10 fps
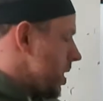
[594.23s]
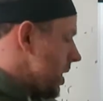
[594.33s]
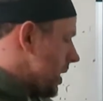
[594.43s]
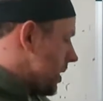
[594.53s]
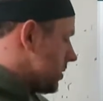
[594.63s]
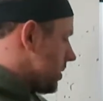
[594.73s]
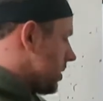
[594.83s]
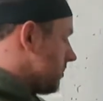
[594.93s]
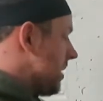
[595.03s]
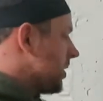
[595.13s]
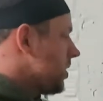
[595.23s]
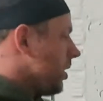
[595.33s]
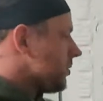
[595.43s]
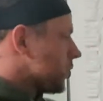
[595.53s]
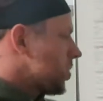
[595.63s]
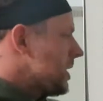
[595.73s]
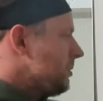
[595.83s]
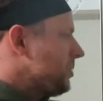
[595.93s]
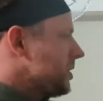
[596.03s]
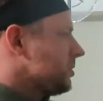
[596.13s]
And many other
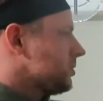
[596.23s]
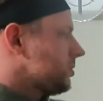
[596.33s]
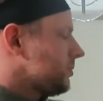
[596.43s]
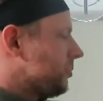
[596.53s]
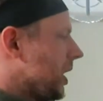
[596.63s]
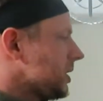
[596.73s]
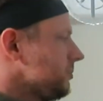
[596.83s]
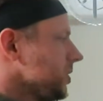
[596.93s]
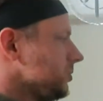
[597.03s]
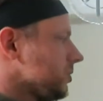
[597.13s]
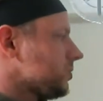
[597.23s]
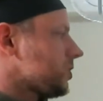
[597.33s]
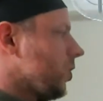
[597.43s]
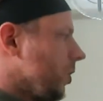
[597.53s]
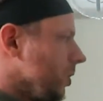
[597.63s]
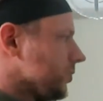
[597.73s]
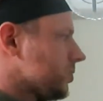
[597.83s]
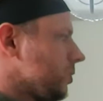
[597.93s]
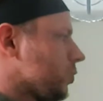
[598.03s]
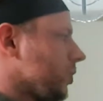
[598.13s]
champion bodybuilders
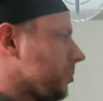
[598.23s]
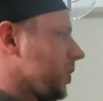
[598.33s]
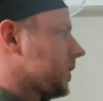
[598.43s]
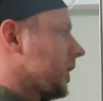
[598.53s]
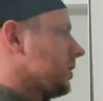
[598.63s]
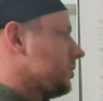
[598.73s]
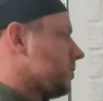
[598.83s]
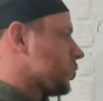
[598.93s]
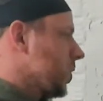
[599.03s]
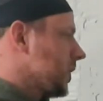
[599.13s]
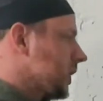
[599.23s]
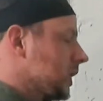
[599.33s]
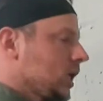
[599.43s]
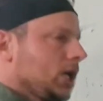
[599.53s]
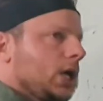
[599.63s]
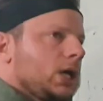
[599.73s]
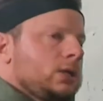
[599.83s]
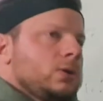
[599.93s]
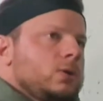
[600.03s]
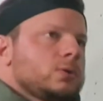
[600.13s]
also incorporate that in their training.
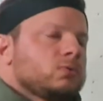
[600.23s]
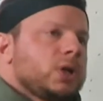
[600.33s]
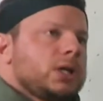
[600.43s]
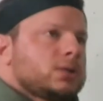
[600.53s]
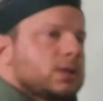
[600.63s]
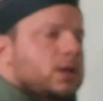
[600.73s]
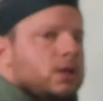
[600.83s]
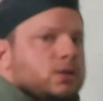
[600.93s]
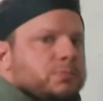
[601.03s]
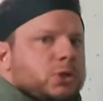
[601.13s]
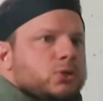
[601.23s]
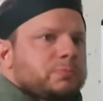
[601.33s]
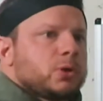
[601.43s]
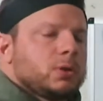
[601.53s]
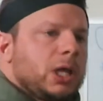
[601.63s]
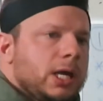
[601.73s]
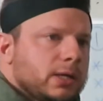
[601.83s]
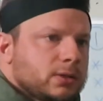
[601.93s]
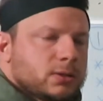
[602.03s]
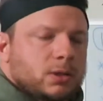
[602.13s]
I know the rage today is push-pull
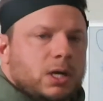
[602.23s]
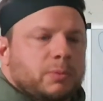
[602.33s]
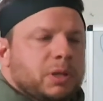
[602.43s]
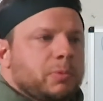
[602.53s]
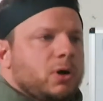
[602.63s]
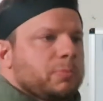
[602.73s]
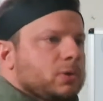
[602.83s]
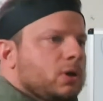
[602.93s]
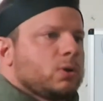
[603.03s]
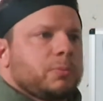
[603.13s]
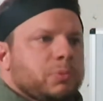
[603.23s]
legs. A lot of people upper, lower,